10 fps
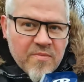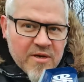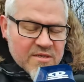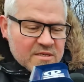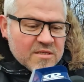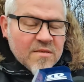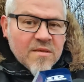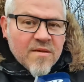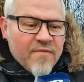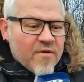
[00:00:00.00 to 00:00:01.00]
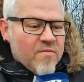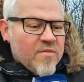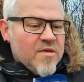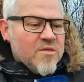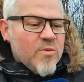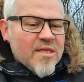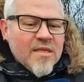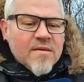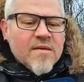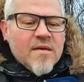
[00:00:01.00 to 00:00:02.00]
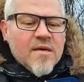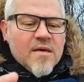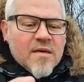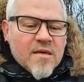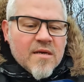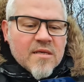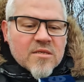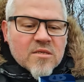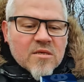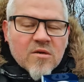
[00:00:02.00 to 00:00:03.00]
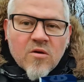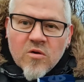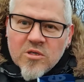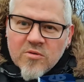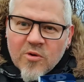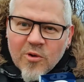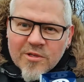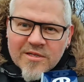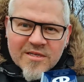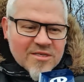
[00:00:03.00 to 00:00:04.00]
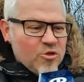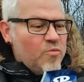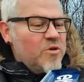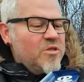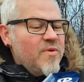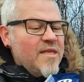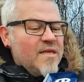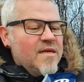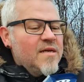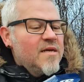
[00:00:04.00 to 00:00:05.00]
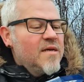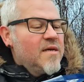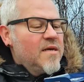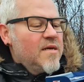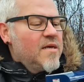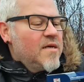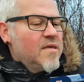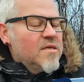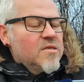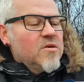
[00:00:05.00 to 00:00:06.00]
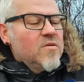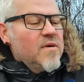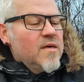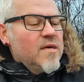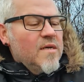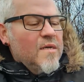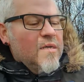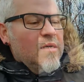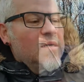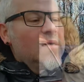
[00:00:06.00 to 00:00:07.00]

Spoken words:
Peterson from Sweden. He's also called the Super Swede. So